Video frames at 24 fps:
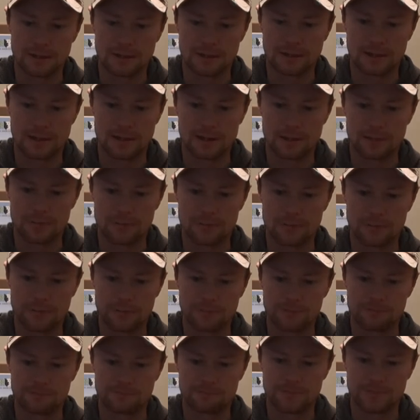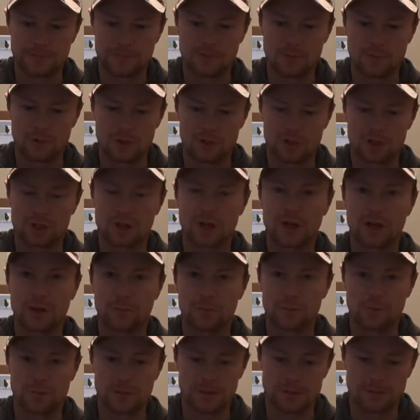um, for
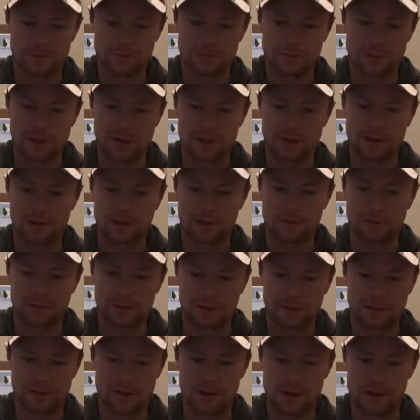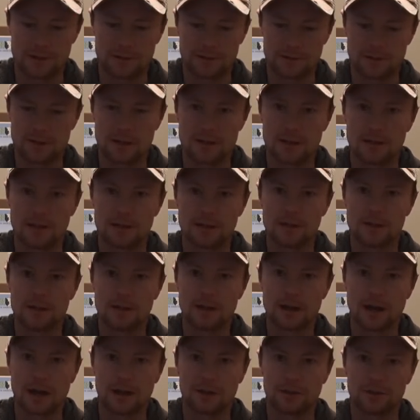sheep that I like to hunt,
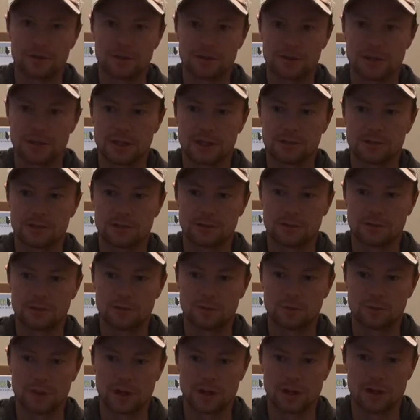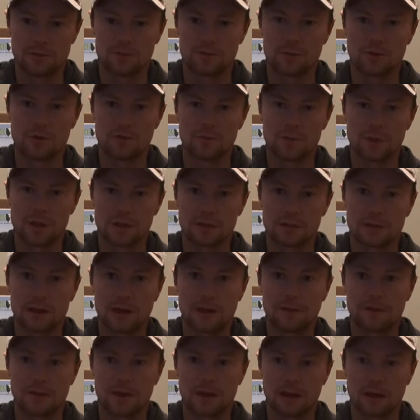I use these to pick up movement
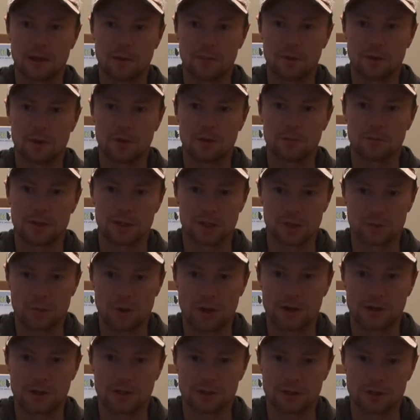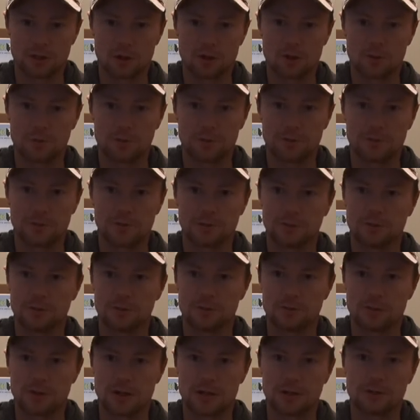and then I'll pull up my spotting scope
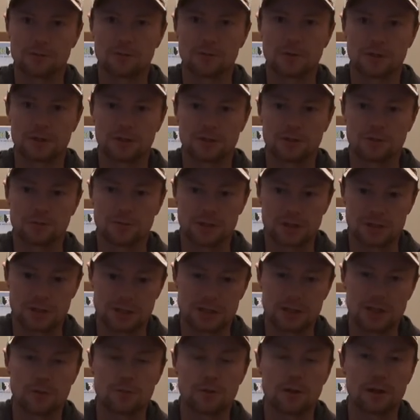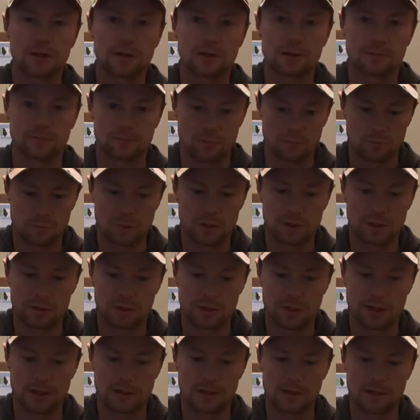to uh, really zoom in and see what I'm really
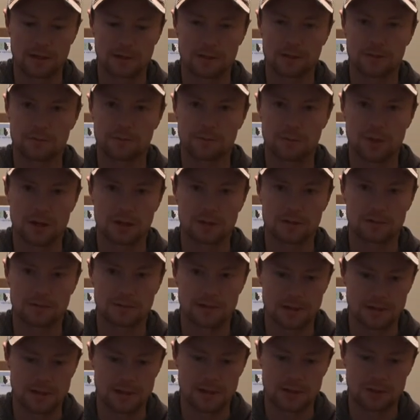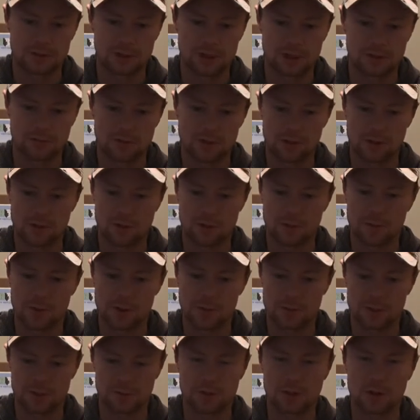looking at. But just for an
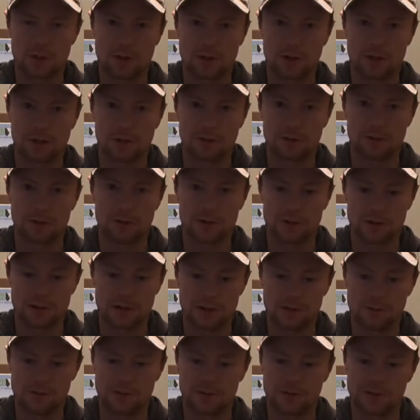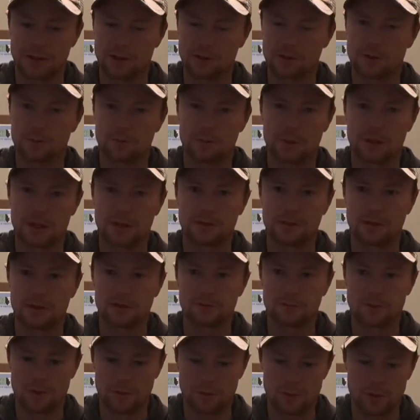all-purpose binocular, I don't think you can beat
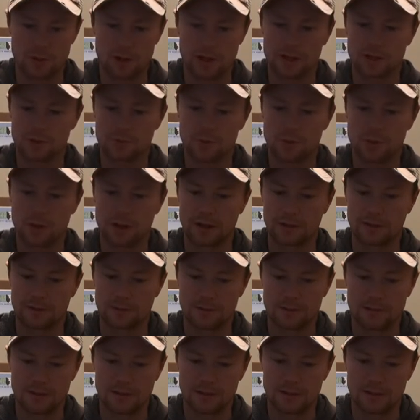these for the price point,